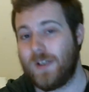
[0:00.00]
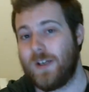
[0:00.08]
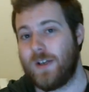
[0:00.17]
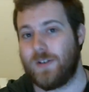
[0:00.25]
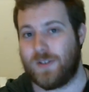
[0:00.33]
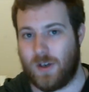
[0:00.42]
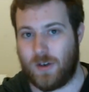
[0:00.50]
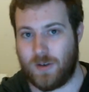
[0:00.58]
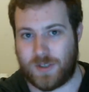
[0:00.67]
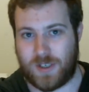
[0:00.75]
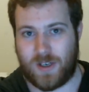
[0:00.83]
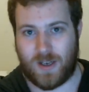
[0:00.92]
So
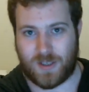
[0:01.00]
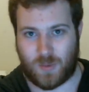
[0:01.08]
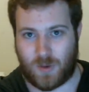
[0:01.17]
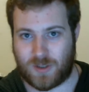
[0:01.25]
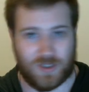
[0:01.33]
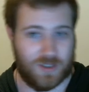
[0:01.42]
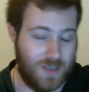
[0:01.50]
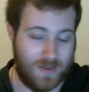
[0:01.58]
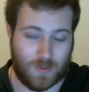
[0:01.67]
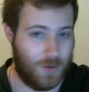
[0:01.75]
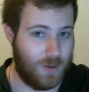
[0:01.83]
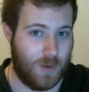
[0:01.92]
she does what she never
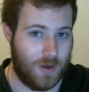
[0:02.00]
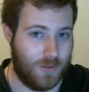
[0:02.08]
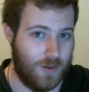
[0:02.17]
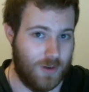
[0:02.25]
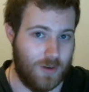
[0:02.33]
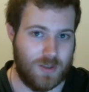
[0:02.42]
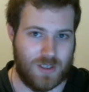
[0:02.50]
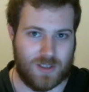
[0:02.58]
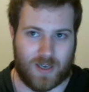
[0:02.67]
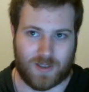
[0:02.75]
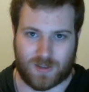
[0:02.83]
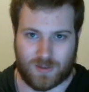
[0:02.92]
really wanted to do. She
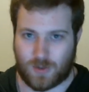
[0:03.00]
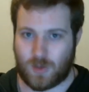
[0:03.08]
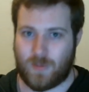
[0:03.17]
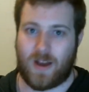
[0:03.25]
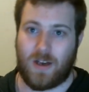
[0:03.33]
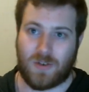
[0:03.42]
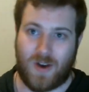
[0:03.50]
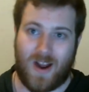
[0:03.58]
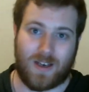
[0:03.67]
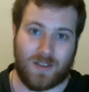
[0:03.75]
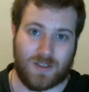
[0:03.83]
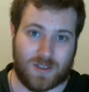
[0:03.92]
takes the 2 remaining
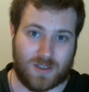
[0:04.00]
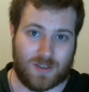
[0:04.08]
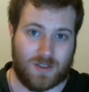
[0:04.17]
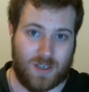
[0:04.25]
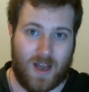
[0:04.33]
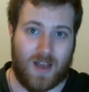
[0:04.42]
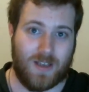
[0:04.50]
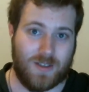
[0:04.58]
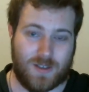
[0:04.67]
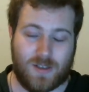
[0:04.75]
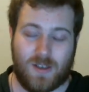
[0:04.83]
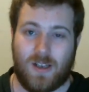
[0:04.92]
dragons she
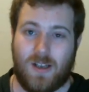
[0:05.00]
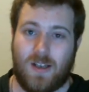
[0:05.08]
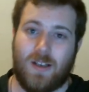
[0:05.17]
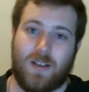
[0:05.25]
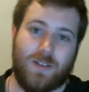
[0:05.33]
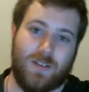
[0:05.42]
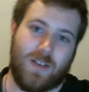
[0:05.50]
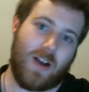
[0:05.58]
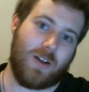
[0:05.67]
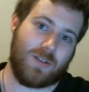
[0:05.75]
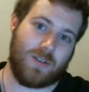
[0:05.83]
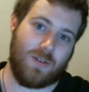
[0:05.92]
has
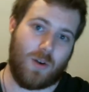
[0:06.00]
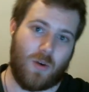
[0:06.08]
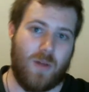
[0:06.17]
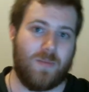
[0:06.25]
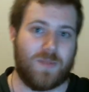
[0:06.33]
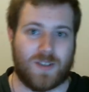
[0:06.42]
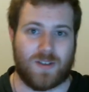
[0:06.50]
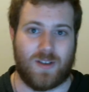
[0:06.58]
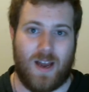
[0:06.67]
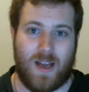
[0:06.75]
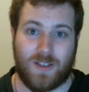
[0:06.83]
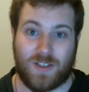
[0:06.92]
down to the crypts,
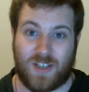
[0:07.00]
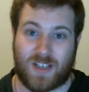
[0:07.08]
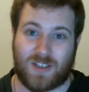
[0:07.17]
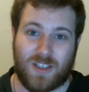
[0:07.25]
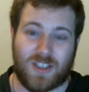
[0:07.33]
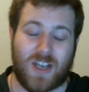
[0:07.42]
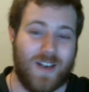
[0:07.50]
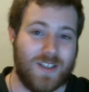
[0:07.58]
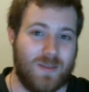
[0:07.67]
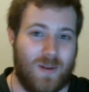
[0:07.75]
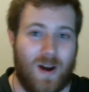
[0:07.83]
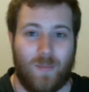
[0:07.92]
and she actually chains
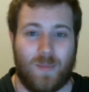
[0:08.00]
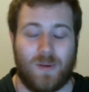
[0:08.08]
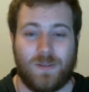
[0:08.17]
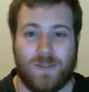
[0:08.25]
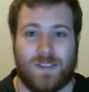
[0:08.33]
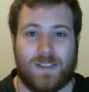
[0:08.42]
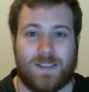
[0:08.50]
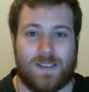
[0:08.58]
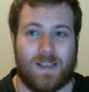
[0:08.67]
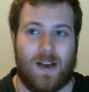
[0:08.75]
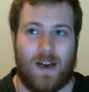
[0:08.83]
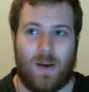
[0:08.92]
them up,
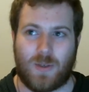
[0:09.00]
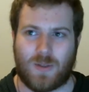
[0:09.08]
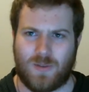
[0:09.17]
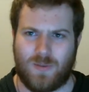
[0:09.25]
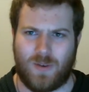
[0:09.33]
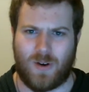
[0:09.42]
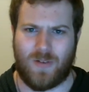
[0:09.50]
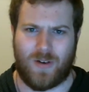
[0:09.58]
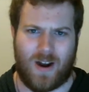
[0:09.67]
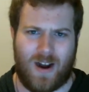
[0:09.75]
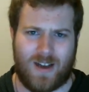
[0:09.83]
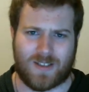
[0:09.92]
which was a very, very
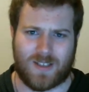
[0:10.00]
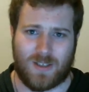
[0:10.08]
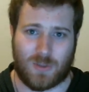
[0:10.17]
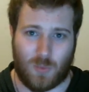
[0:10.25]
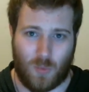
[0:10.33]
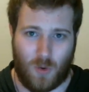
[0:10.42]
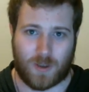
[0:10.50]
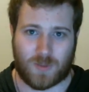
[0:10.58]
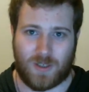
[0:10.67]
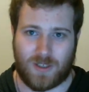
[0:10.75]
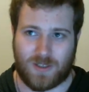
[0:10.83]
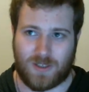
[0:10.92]
hard scene to watch,
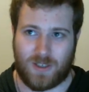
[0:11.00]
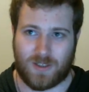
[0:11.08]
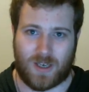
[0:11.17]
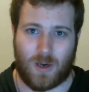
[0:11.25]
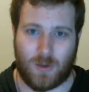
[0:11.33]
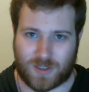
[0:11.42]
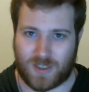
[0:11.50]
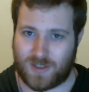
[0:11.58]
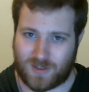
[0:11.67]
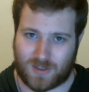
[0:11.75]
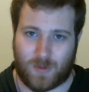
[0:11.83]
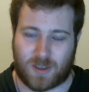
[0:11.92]
because you can tell she's in
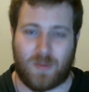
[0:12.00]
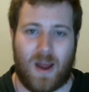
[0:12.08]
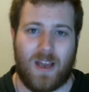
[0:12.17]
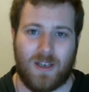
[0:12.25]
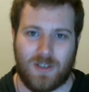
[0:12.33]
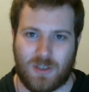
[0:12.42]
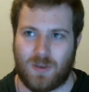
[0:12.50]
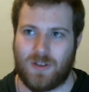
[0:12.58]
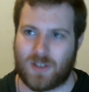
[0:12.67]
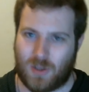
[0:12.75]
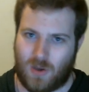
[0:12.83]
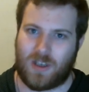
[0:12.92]
so much pain doing
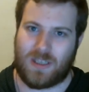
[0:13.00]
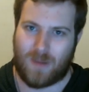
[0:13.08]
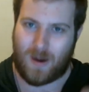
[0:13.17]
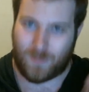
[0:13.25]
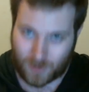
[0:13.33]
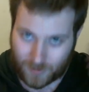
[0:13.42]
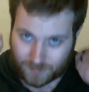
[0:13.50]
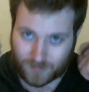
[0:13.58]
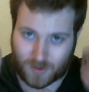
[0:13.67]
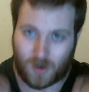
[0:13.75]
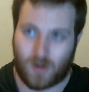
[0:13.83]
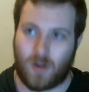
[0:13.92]
this, locking them up, got the
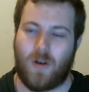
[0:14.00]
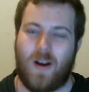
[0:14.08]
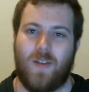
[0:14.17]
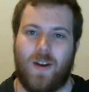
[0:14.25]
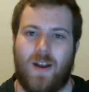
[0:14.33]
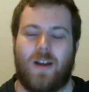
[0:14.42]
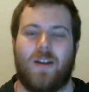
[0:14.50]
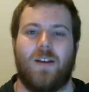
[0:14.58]
collar around the neck,